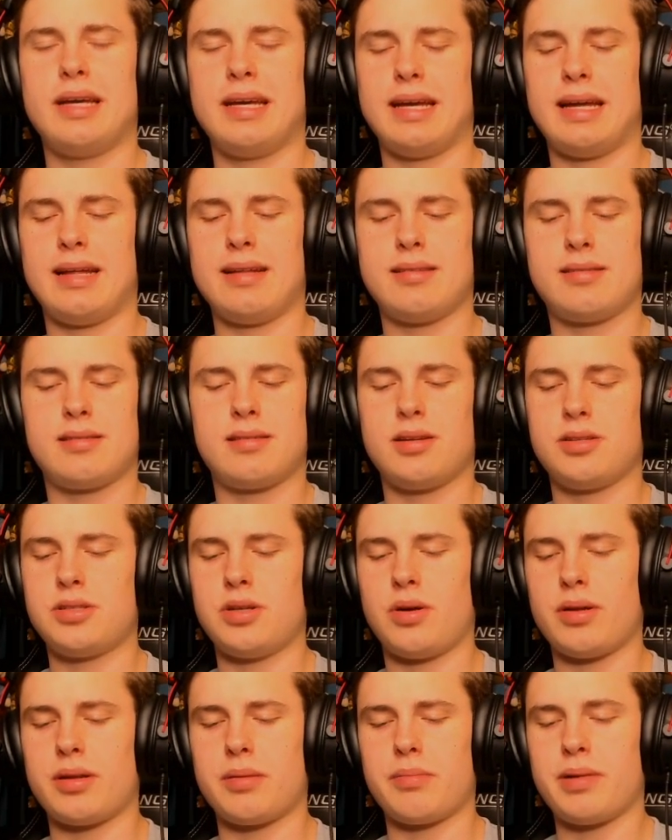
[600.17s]
There's
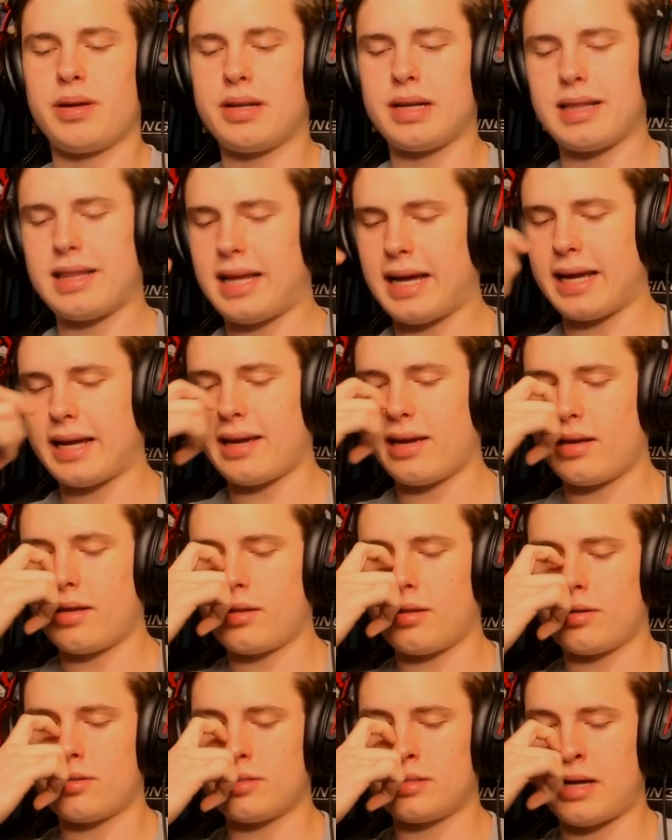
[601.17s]
no other building like
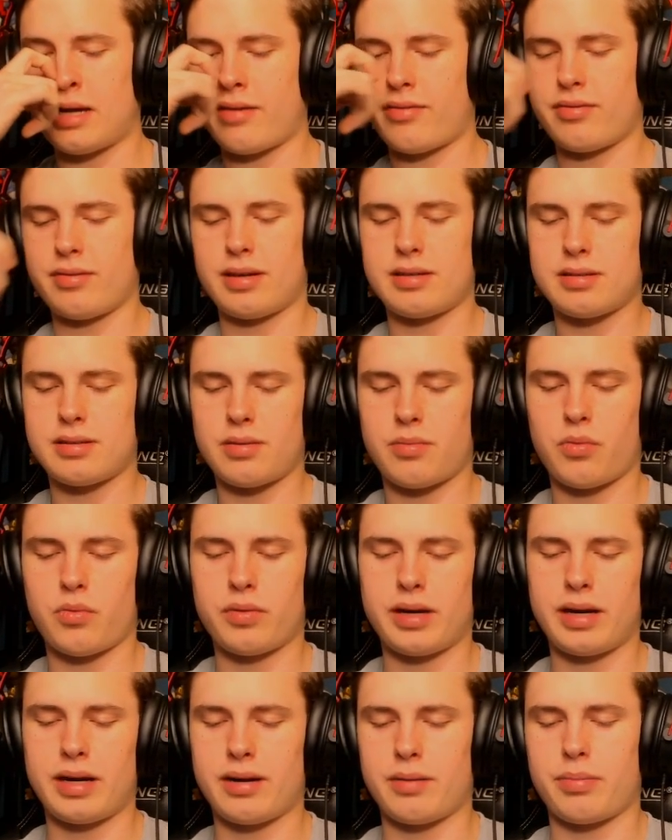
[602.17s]
it. There's definitely some
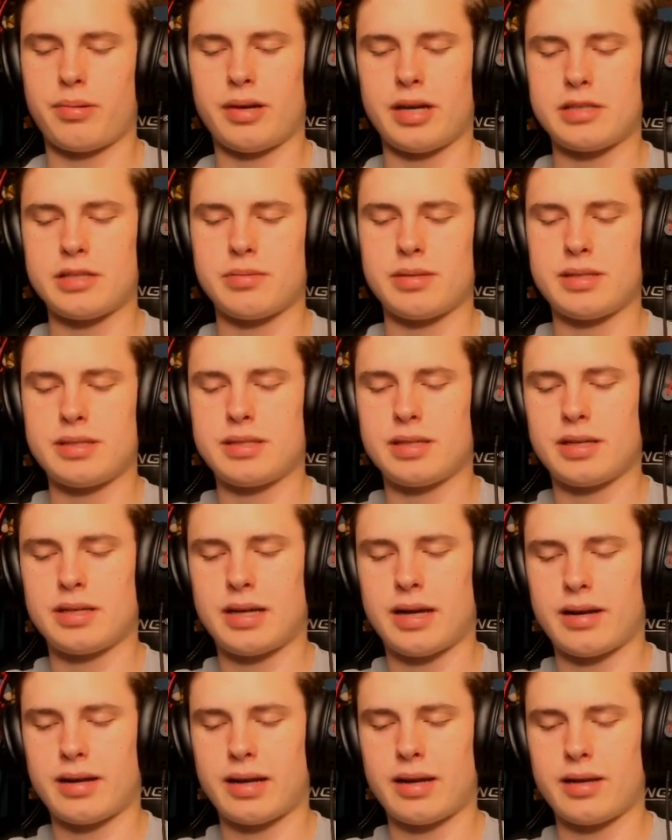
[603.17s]
weird placements that you
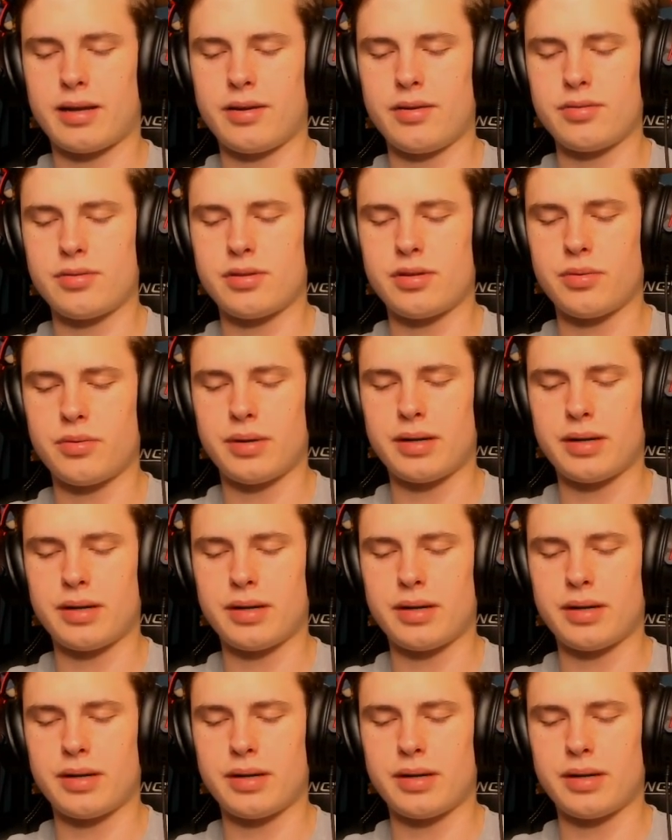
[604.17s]
gotta get used to when it